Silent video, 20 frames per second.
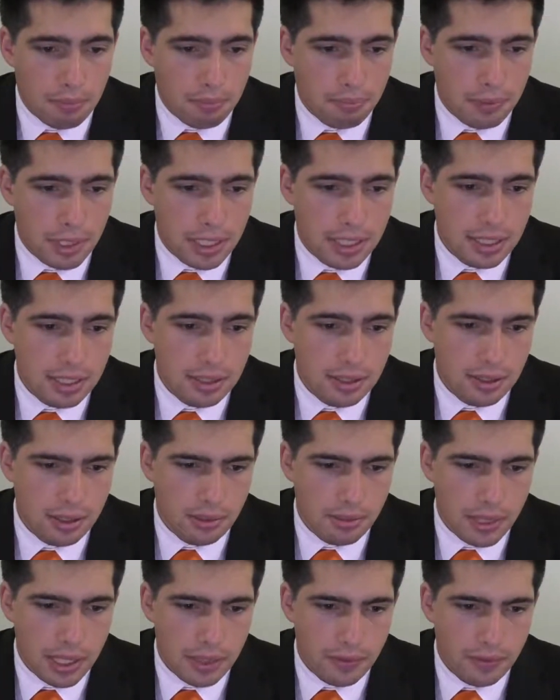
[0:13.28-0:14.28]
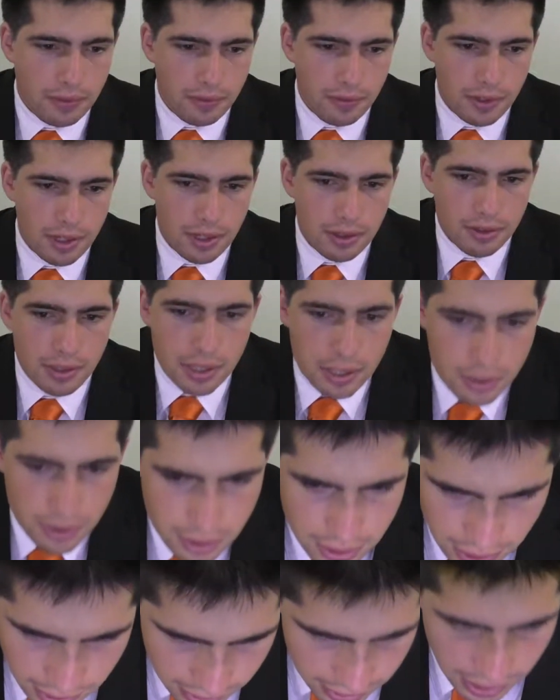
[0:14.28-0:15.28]
This is going to be a very
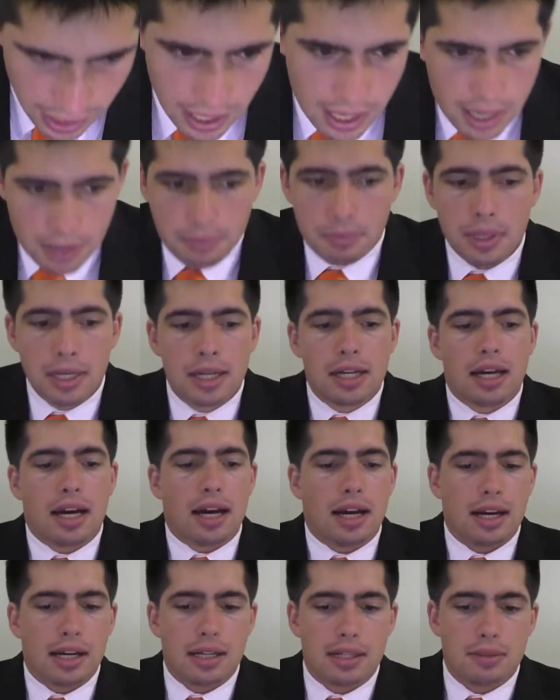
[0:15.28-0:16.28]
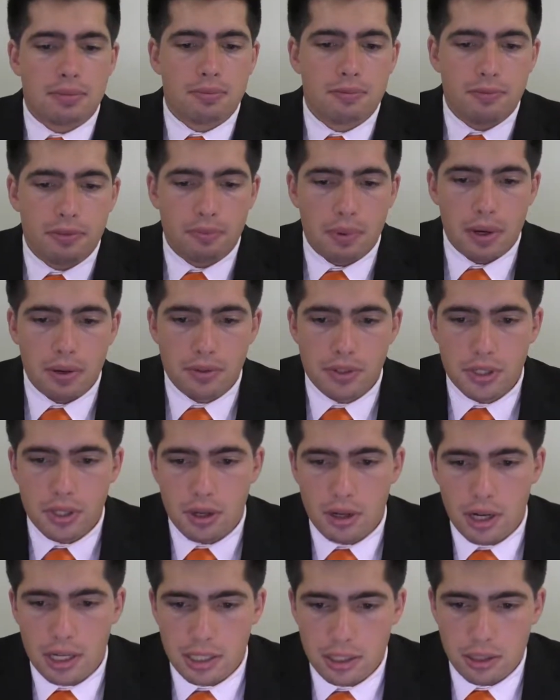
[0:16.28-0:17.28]
interesting game for both
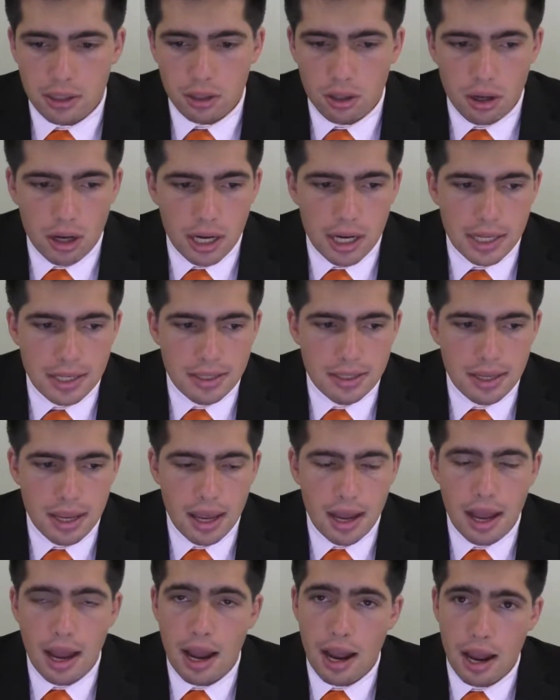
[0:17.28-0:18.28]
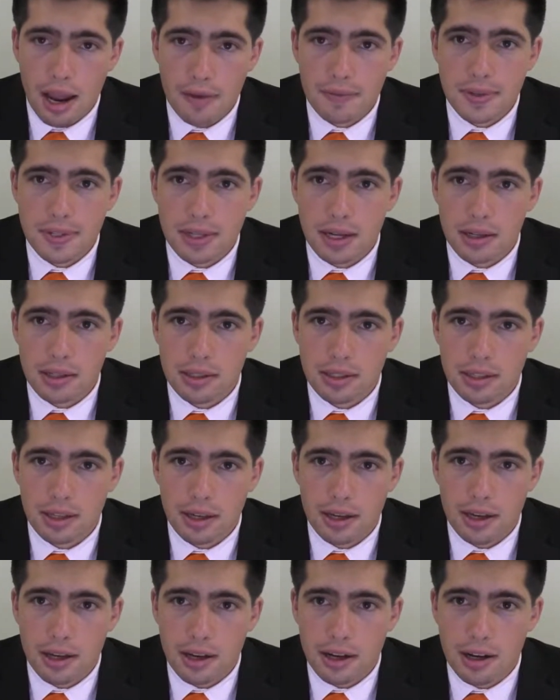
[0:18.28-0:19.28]
sides. The Lions have started the
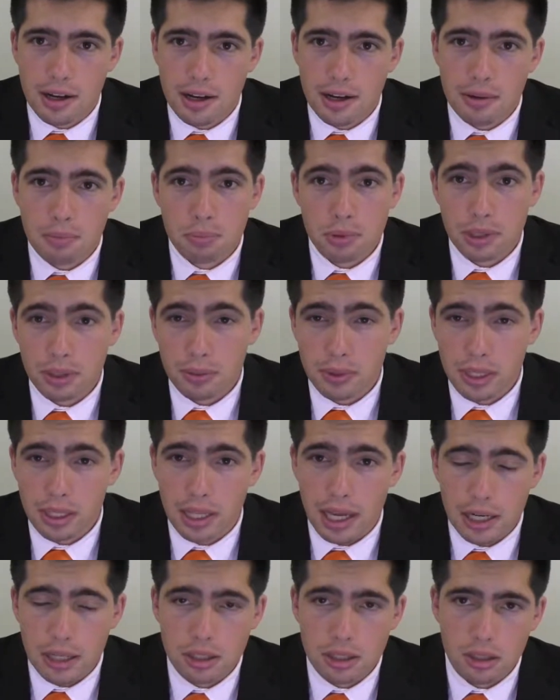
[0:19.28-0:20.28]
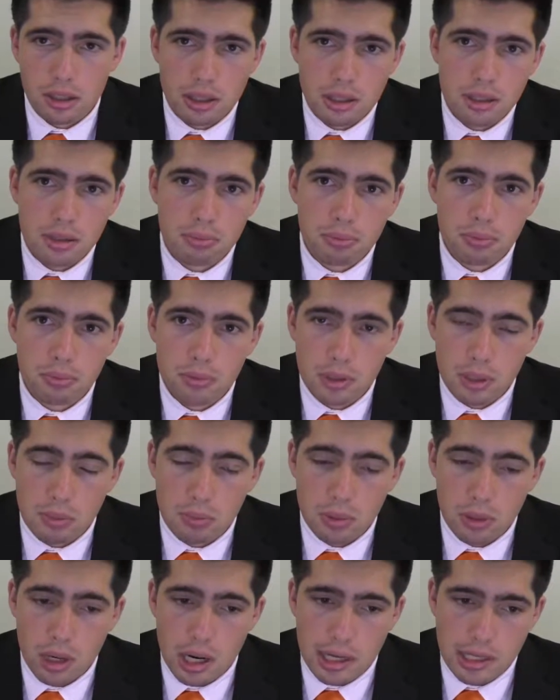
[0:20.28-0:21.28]
year pretty well actually,
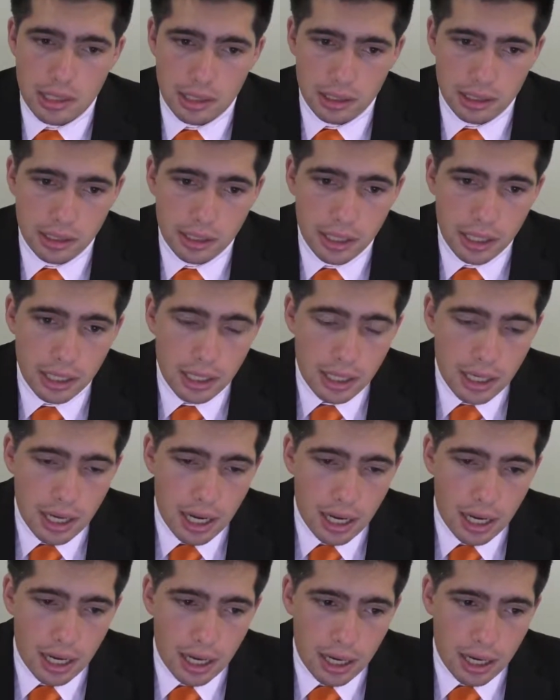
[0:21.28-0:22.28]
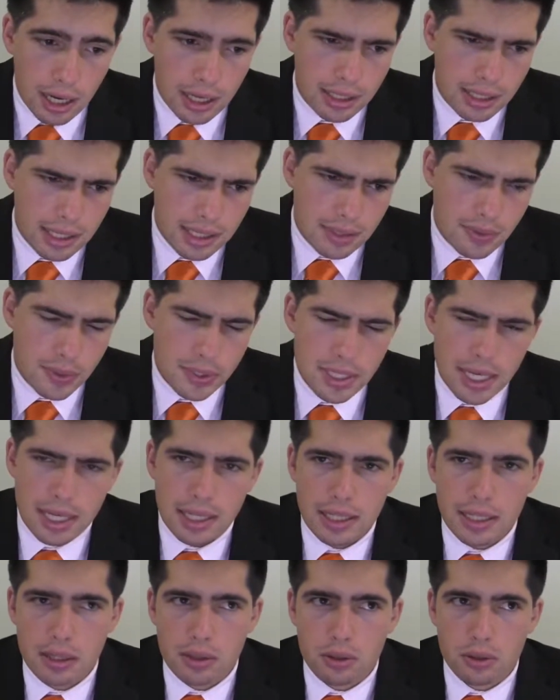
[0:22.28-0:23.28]
surprisingly. And as for St
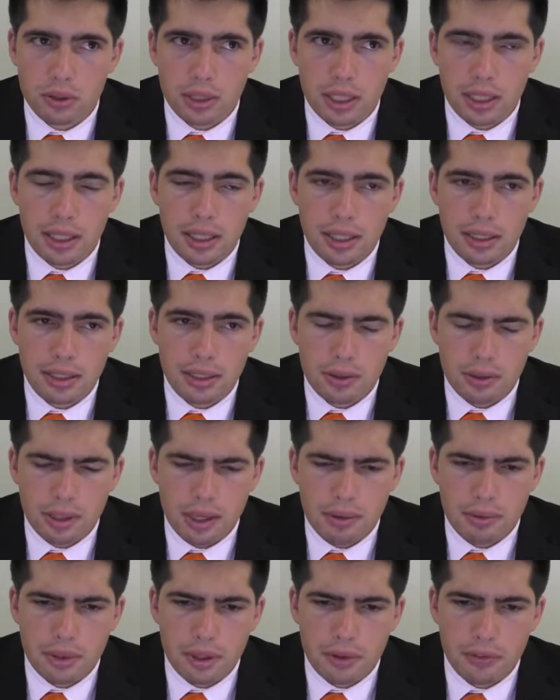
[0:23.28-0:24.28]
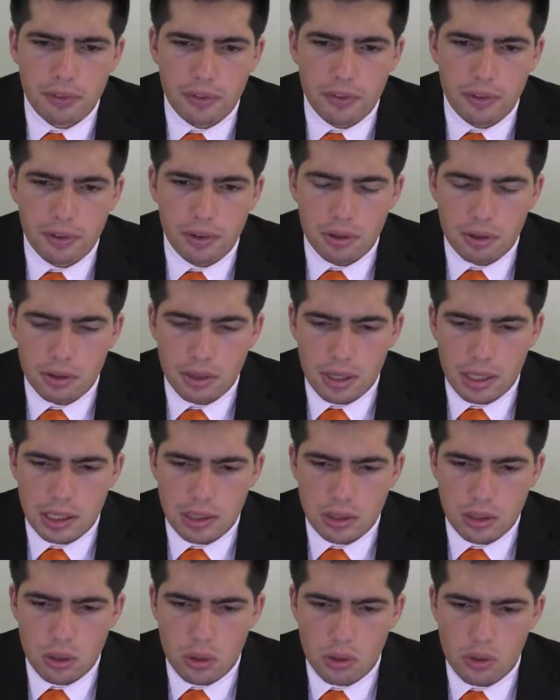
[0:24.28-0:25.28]
Kilda, they were coming off of
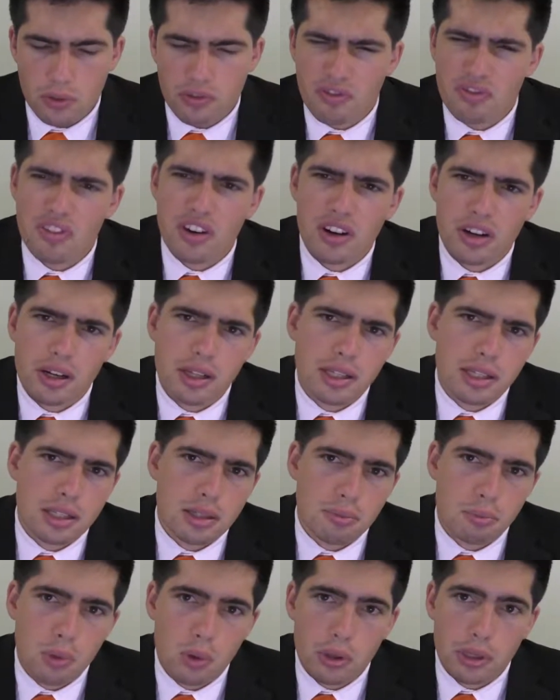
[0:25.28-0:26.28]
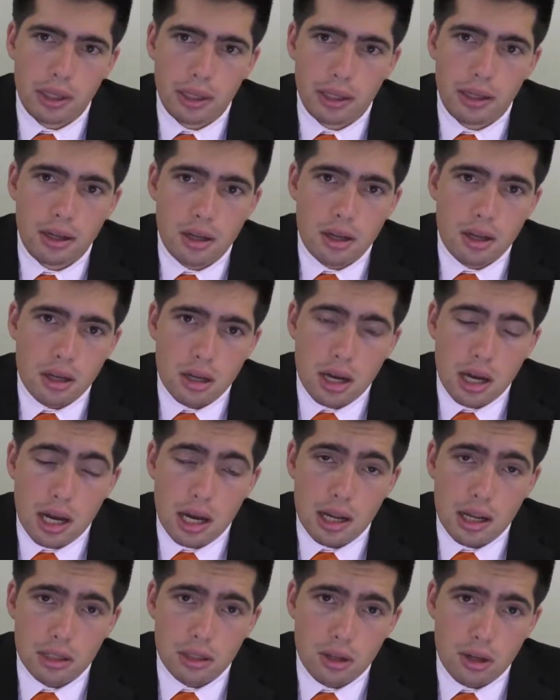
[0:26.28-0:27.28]
two very disappointing
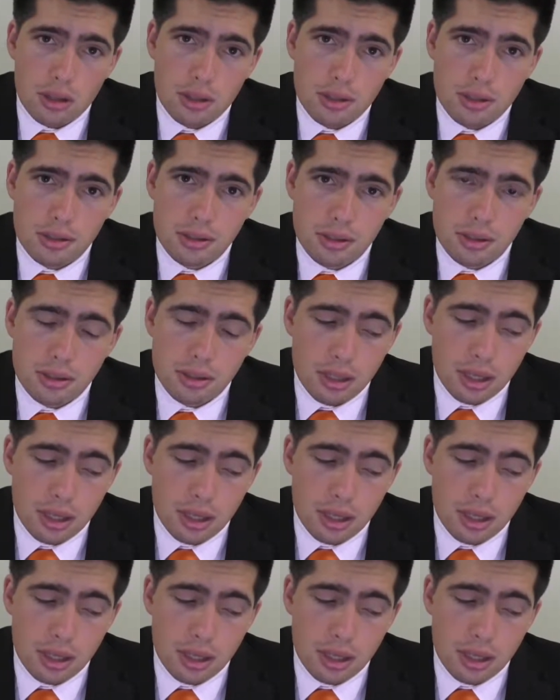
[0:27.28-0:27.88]
losses.